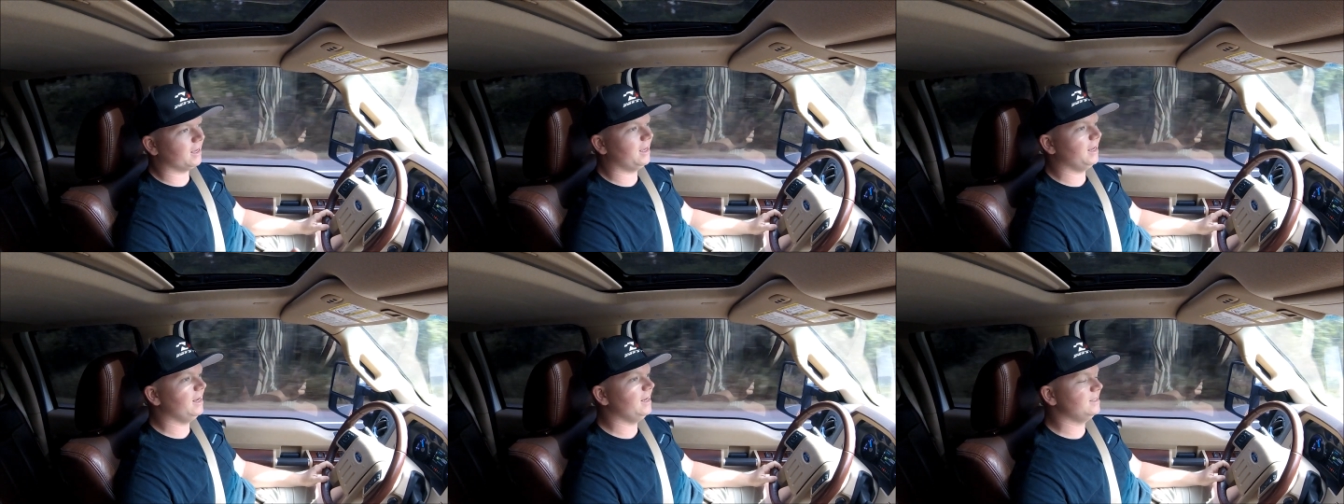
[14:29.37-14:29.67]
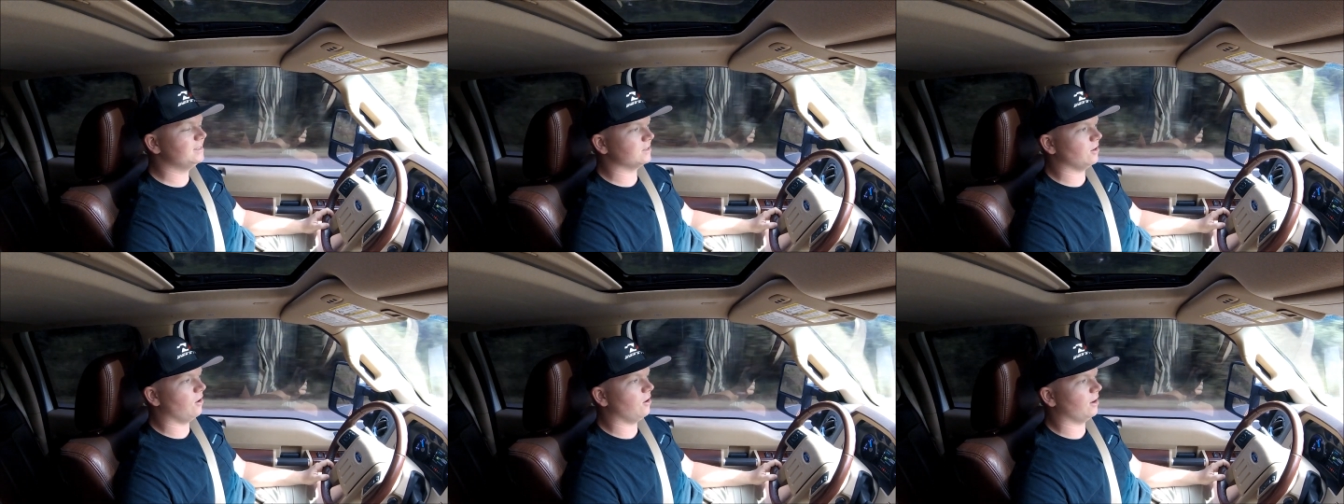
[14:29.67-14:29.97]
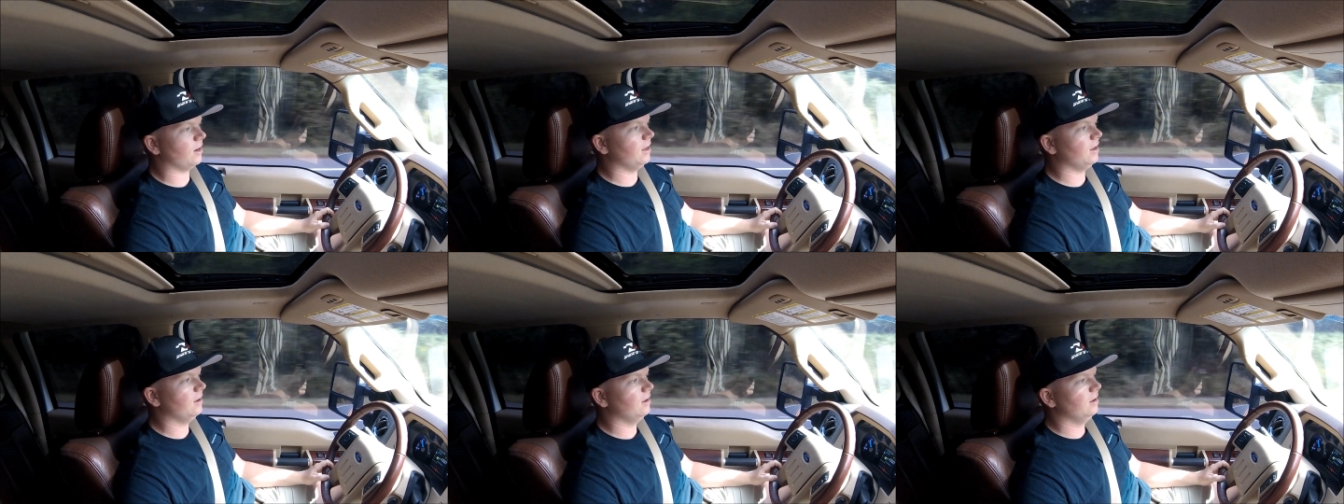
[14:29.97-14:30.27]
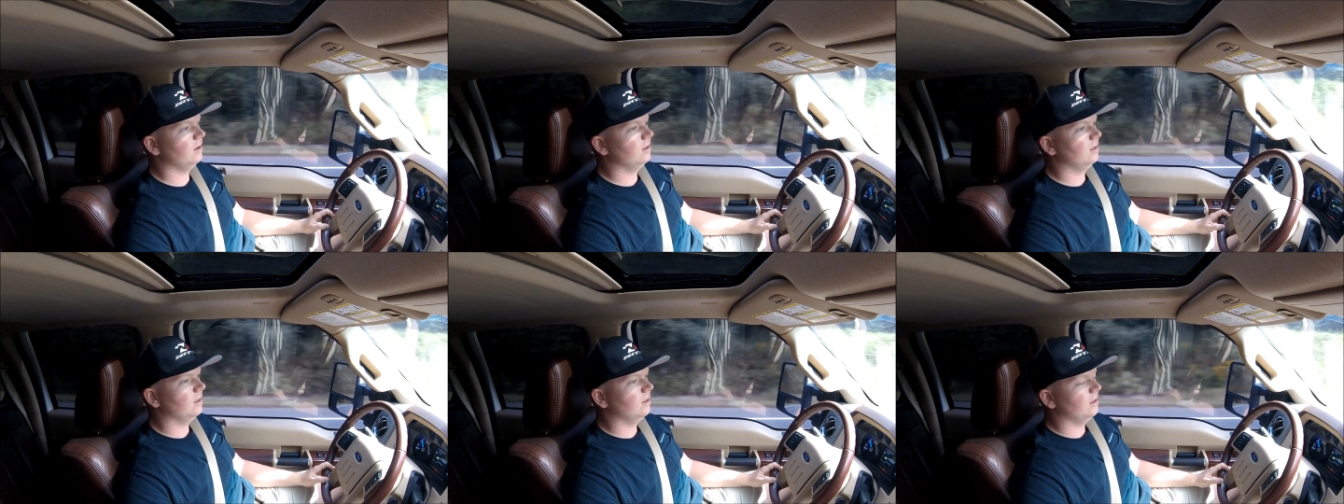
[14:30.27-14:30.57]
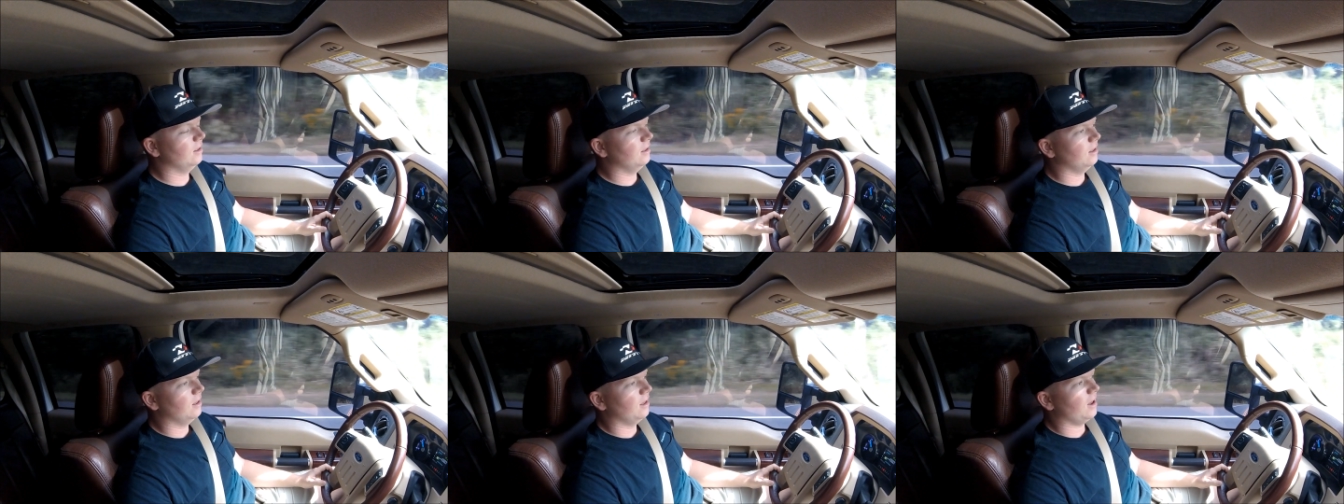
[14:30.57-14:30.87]
keys on it,
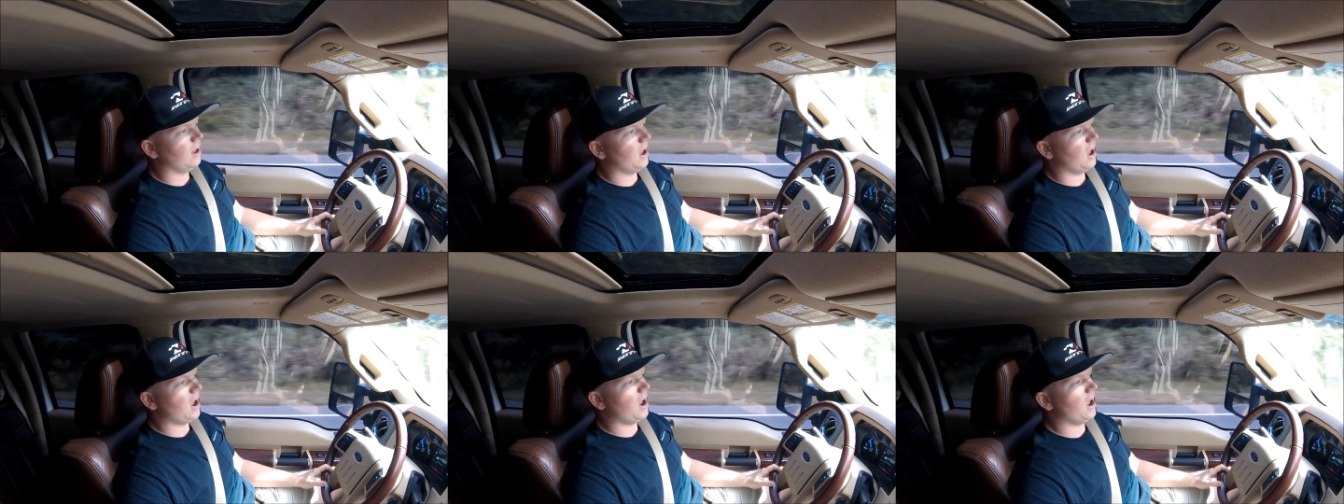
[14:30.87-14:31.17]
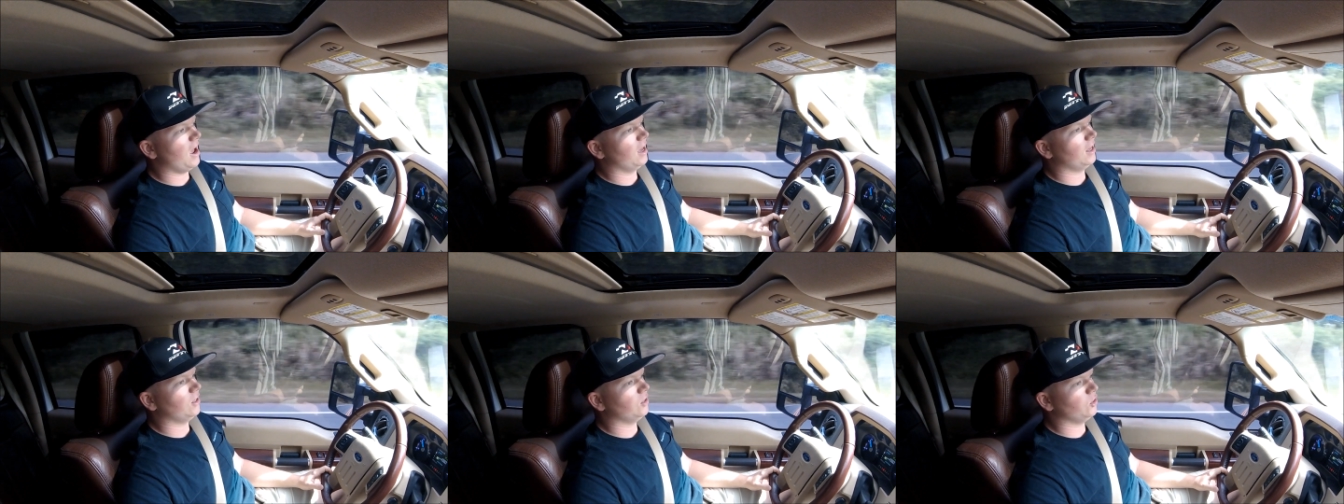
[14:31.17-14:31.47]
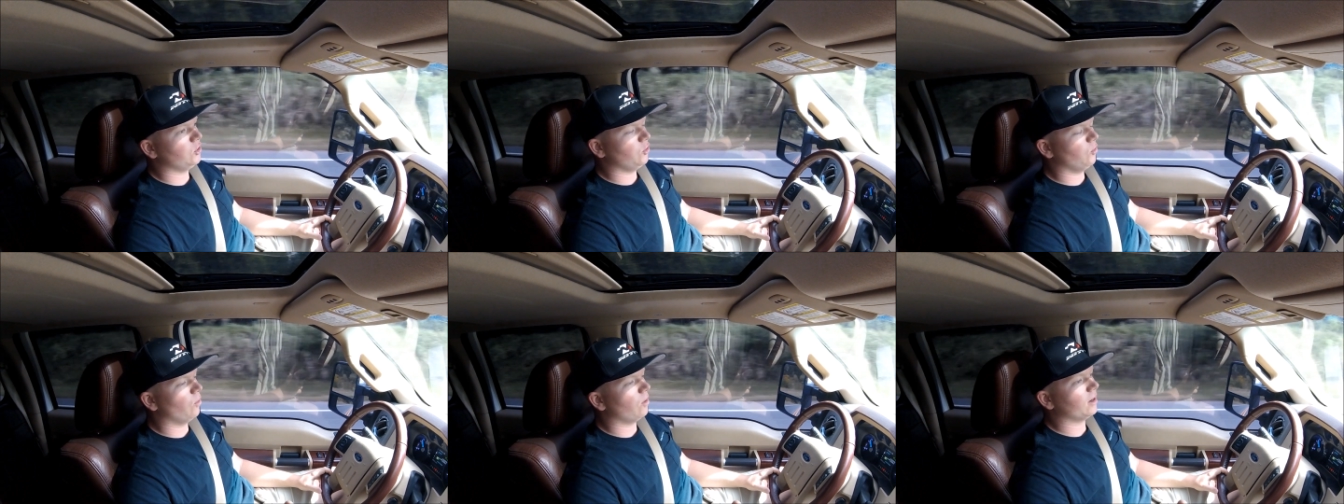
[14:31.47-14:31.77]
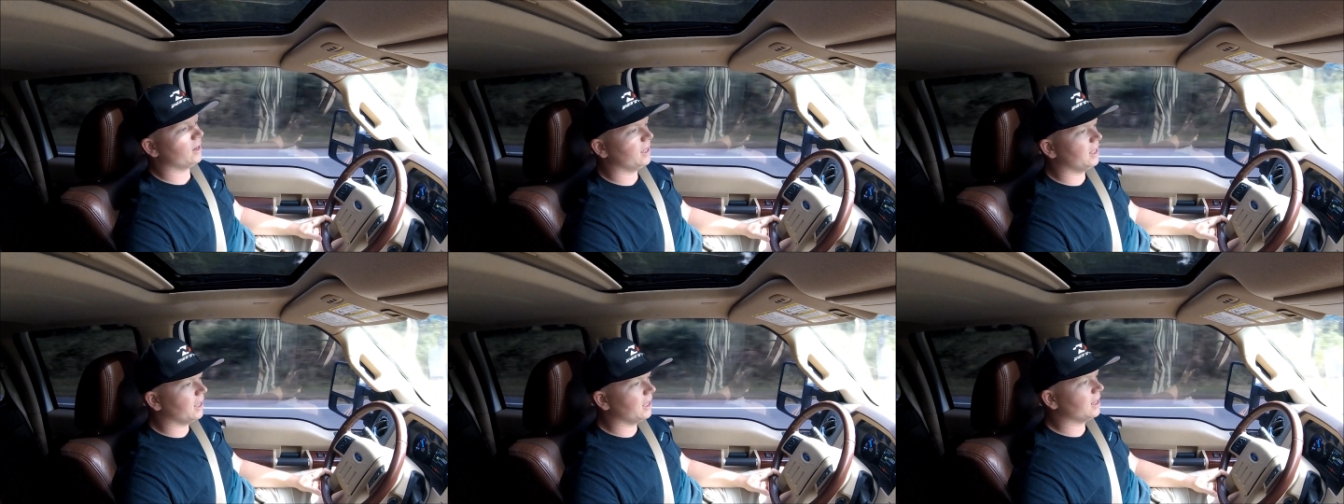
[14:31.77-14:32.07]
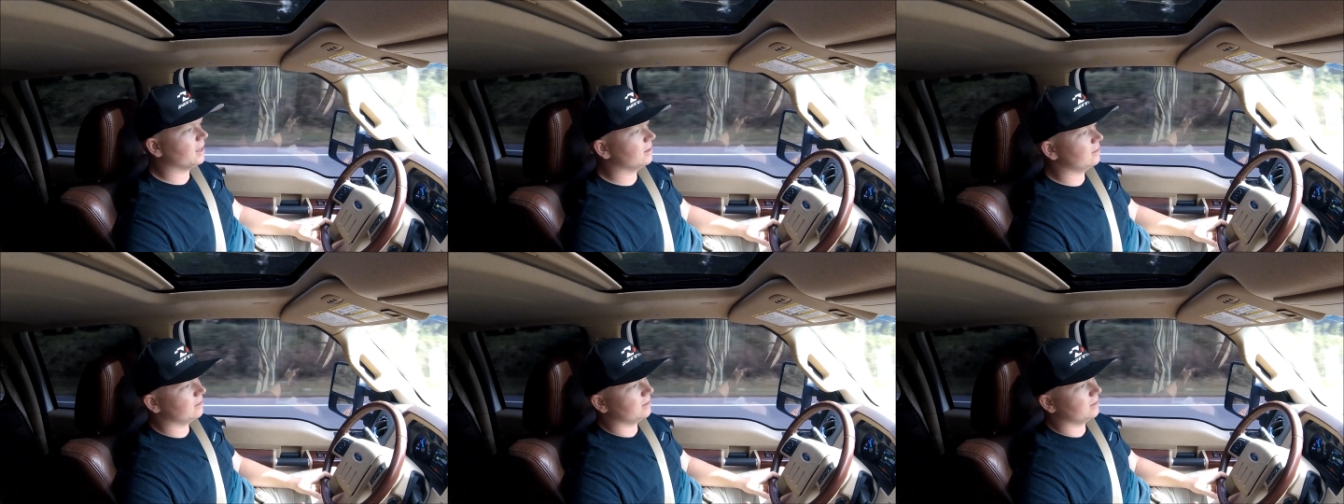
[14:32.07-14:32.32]
and you want to get